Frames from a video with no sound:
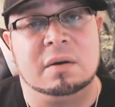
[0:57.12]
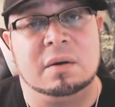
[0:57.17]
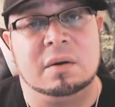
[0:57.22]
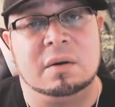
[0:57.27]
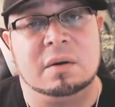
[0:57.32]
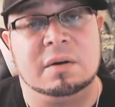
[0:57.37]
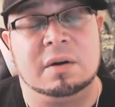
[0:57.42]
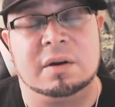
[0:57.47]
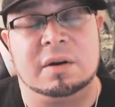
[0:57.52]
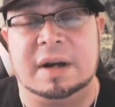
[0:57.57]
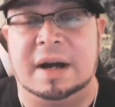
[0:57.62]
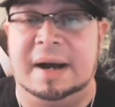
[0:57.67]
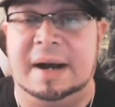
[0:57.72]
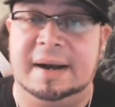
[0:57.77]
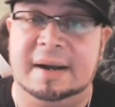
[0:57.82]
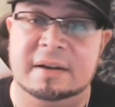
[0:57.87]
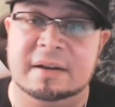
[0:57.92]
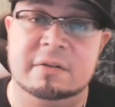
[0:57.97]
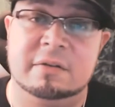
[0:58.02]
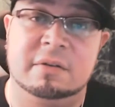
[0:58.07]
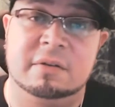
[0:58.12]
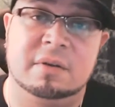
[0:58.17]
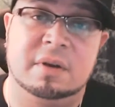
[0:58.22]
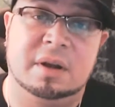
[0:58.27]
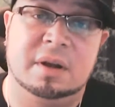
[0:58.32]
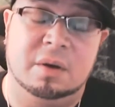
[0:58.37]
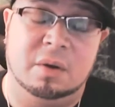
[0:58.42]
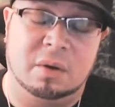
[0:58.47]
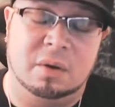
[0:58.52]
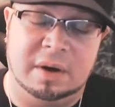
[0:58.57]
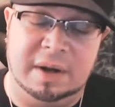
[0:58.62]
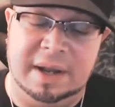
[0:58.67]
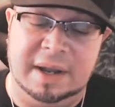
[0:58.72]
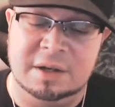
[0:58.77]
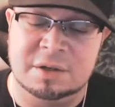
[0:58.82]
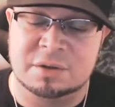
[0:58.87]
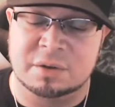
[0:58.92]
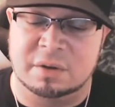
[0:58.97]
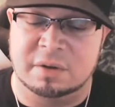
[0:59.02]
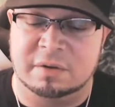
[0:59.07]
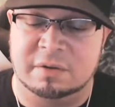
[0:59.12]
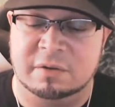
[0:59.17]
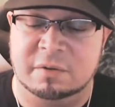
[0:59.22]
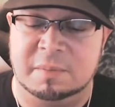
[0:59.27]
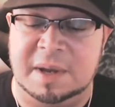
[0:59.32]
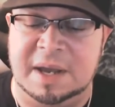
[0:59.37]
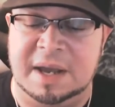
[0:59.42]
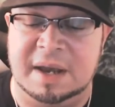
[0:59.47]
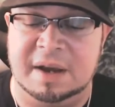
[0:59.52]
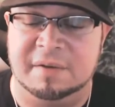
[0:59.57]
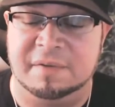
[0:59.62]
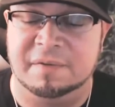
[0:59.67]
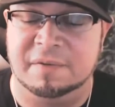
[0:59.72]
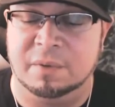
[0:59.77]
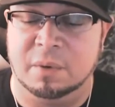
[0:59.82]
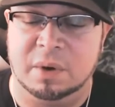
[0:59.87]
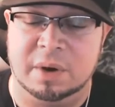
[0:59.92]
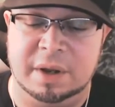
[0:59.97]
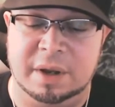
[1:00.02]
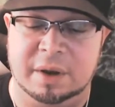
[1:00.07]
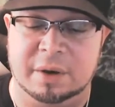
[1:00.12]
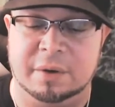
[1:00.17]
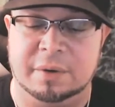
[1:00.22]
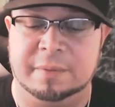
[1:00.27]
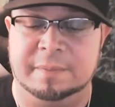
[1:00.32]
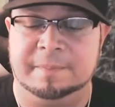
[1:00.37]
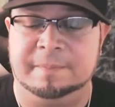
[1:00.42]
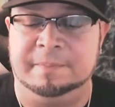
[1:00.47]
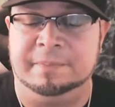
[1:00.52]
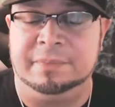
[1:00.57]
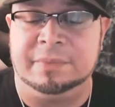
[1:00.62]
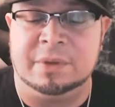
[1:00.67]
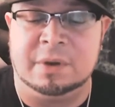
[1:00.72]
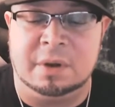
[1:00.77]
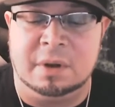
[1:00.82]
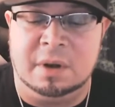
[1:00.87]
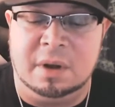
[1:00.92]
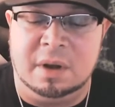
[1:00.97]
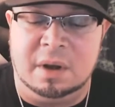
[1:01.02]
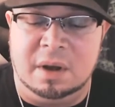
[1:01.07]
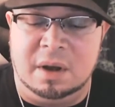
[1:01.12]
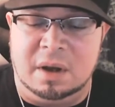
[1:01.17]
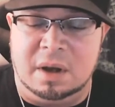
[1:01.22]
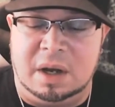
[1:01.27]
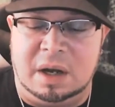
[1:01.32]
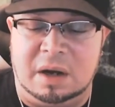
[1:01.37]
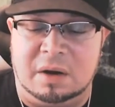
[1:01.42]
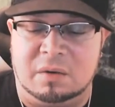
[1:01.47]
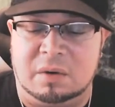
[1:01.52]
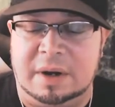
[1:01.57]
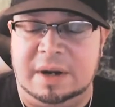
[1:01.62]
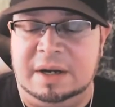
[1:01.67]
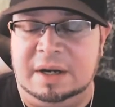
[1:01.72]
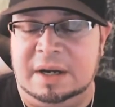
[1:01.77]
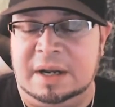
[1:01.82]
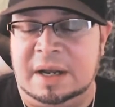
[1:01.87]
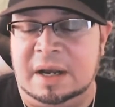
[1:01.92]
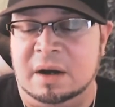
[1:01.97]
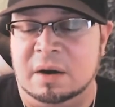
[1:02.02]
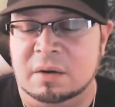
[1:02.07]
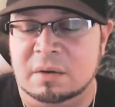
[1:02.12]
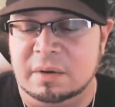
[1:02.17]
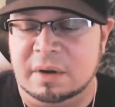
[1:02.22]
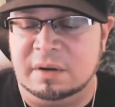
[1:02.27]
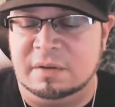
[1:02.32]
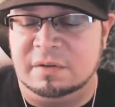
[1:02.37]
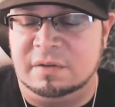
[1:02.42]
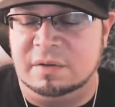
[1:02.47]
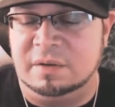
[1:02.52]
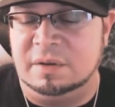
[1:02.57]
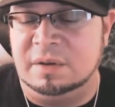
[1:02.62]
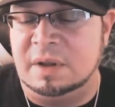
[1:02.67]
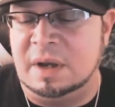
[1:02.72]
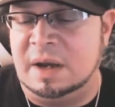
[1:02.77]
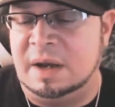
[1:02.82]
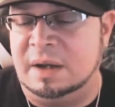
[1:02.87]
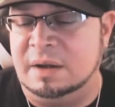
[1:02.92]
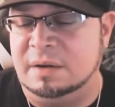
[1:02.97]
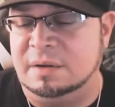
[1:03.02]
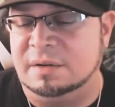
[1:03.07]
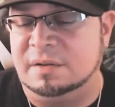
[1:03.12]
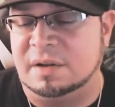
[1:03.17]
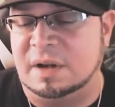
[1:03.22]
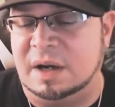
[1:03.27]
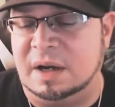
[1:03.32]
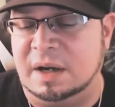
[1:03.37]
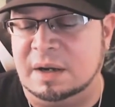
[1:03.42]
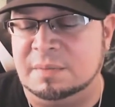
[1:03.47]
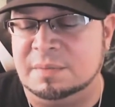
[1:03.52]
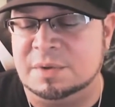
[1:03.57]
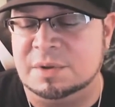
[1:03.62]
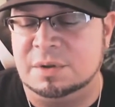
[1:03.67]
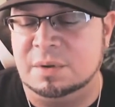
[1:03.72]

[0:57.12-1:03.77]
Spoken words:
your guides or angels may have for you. Right now, it's not time to